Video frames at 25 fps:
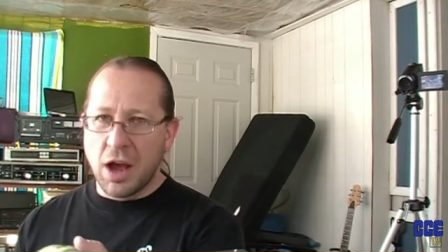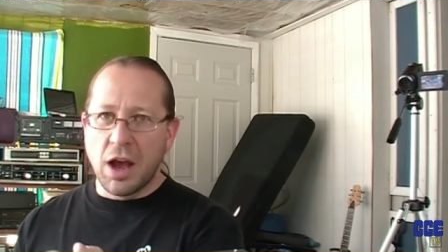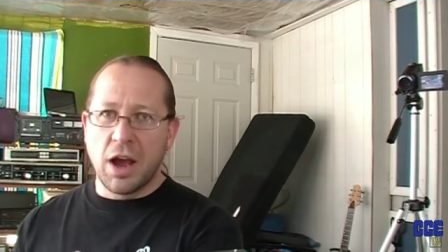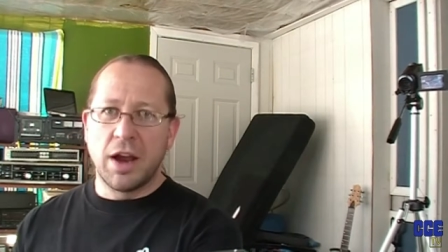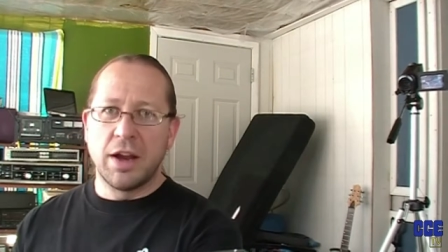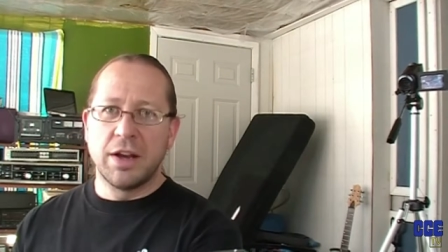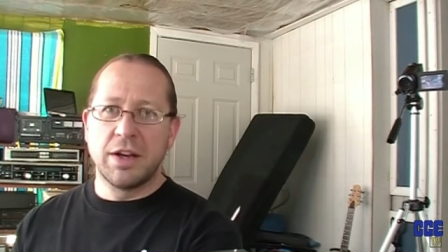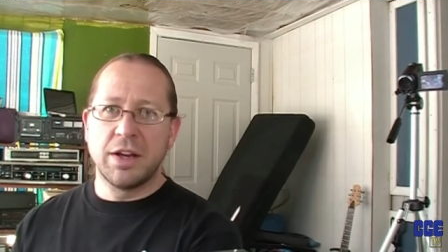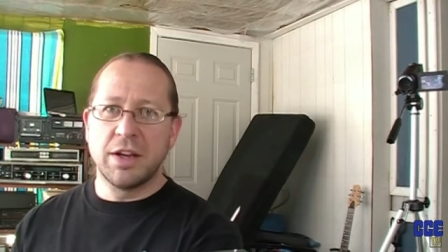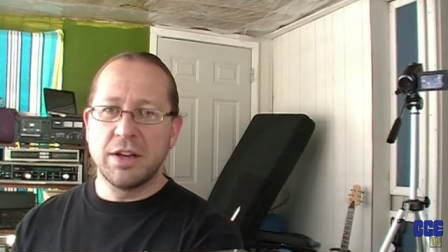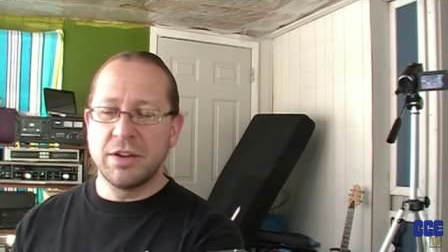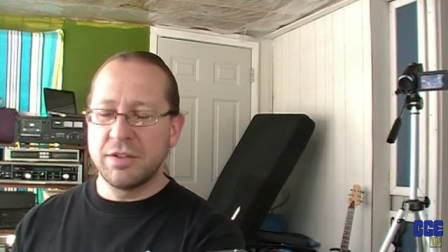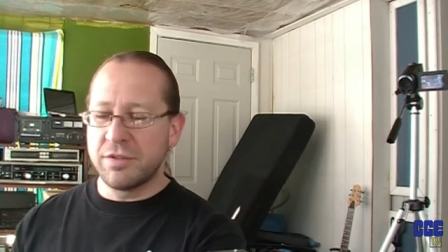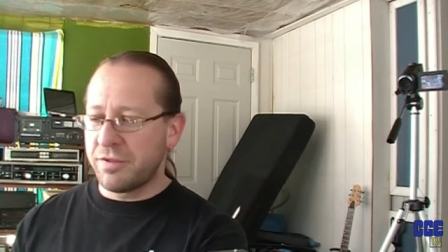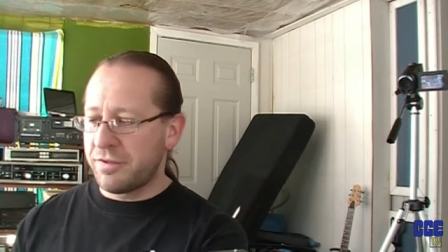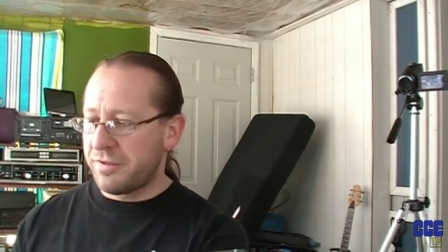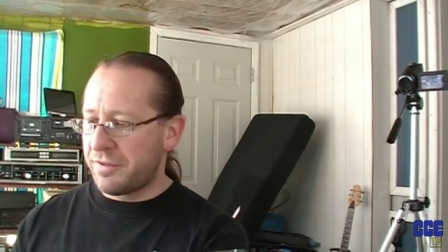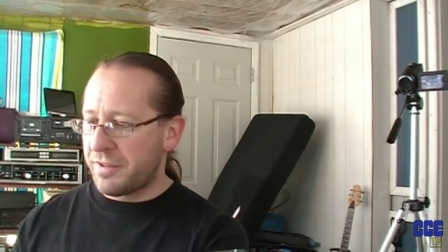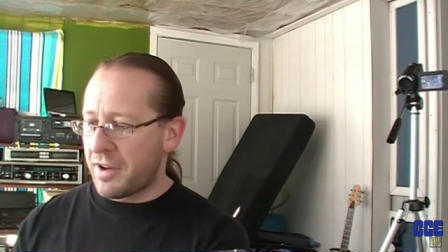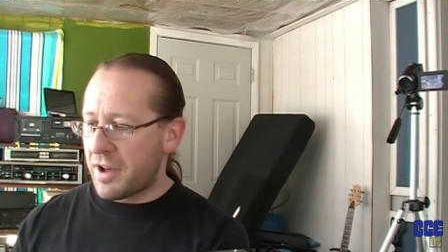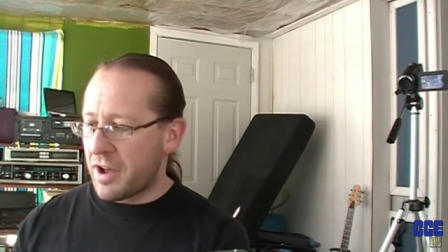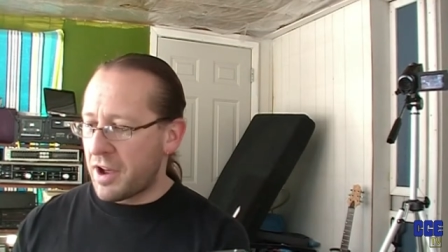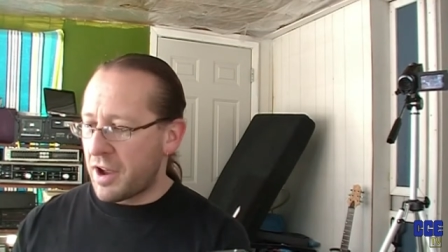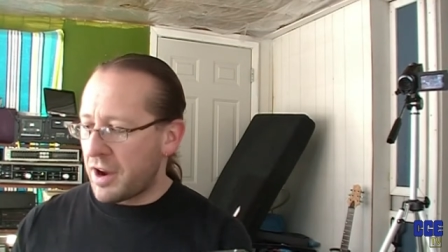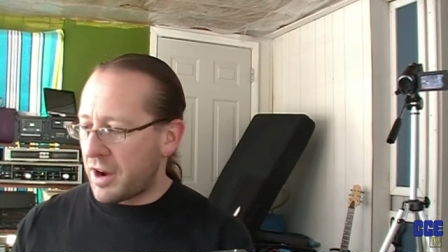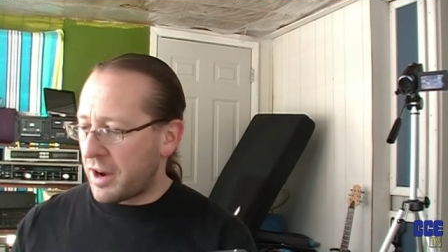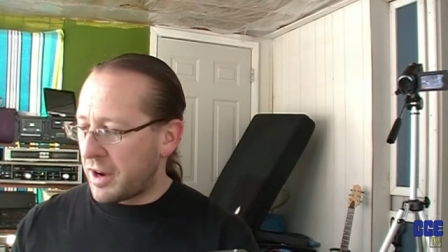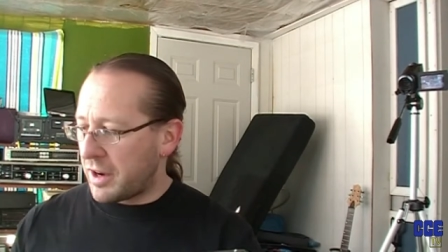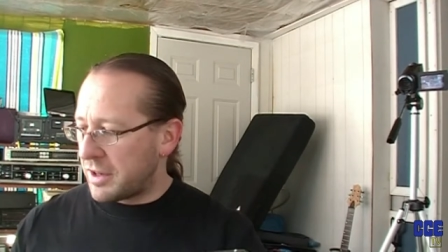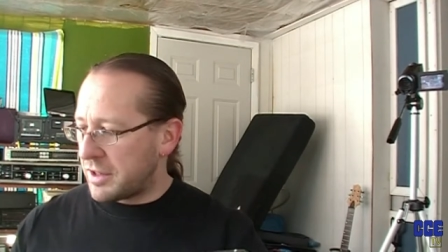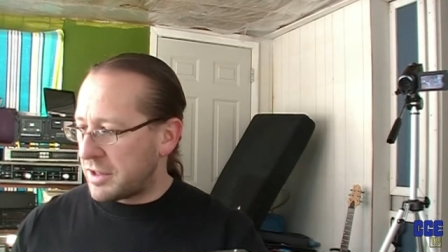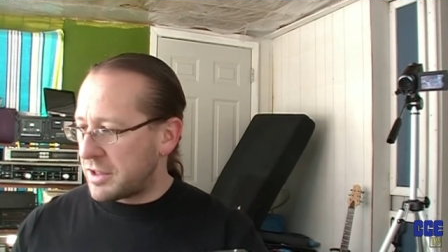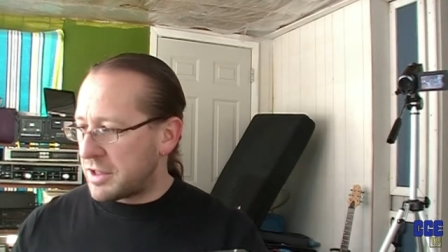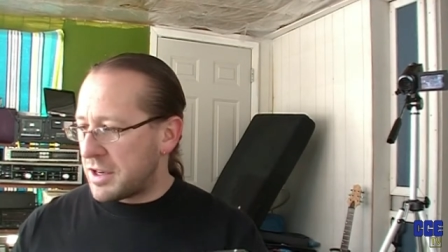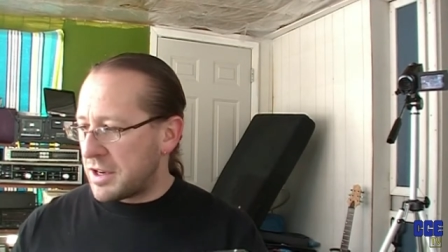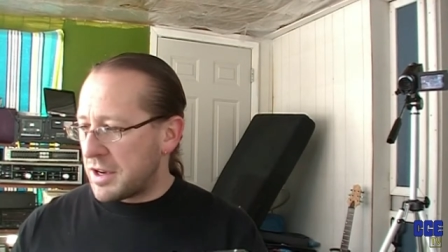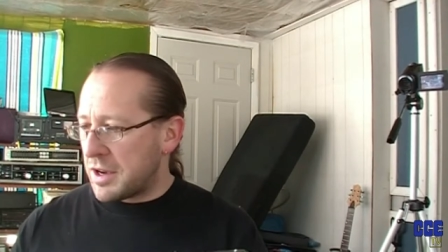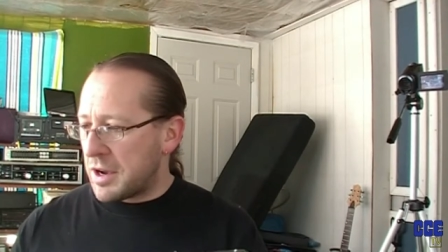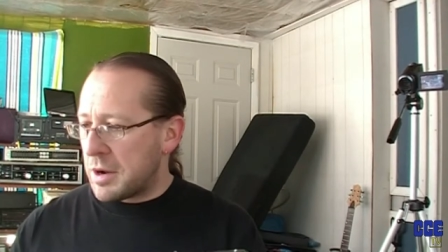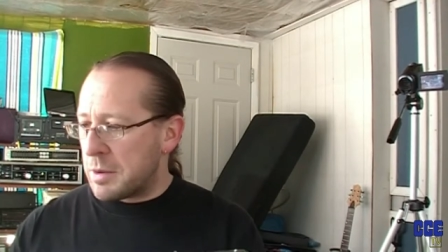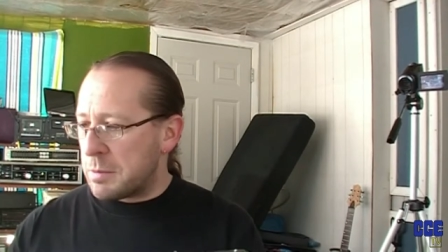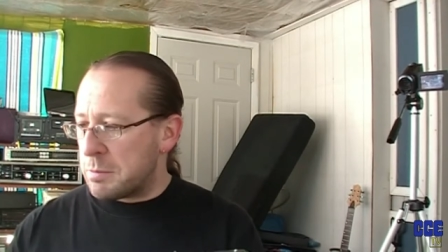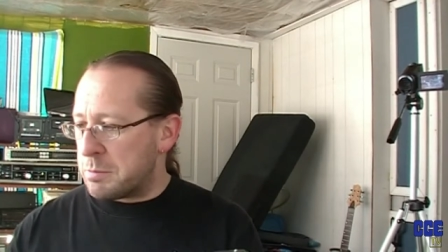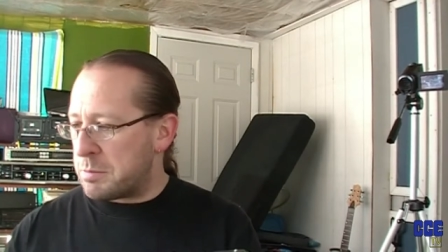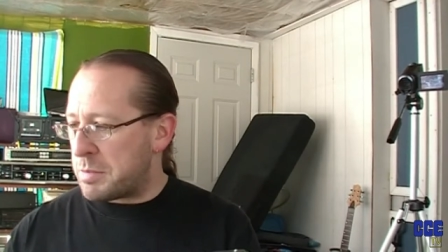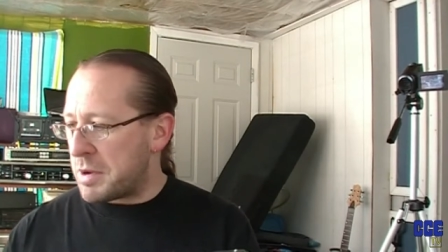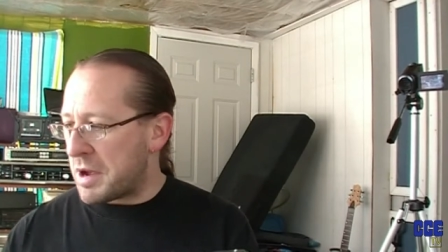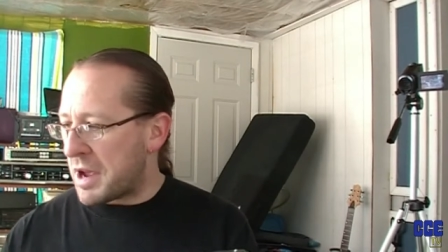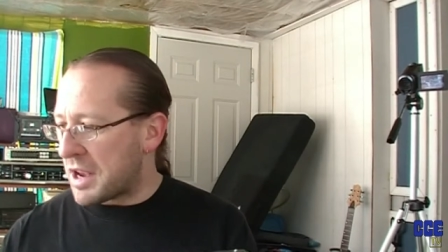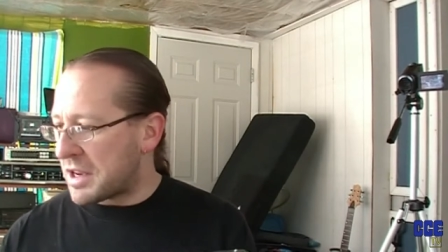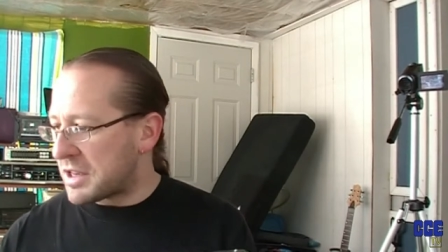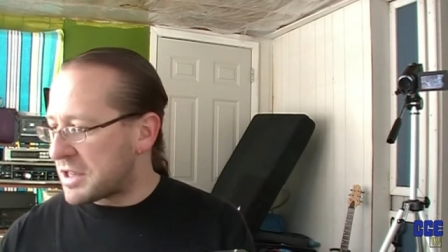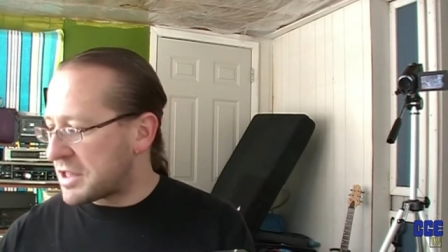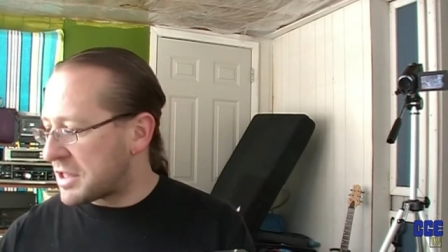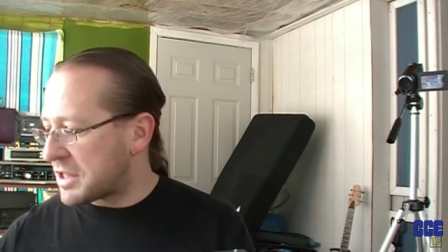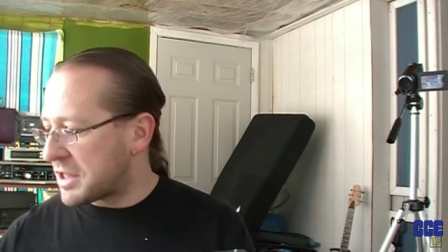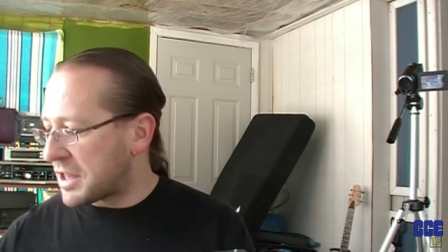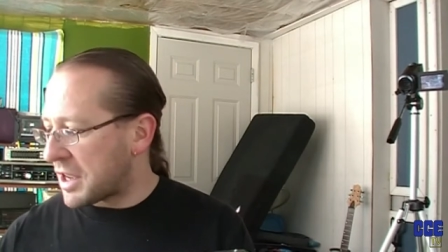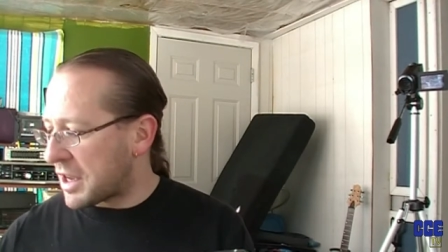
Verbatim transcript: I didn't find a bit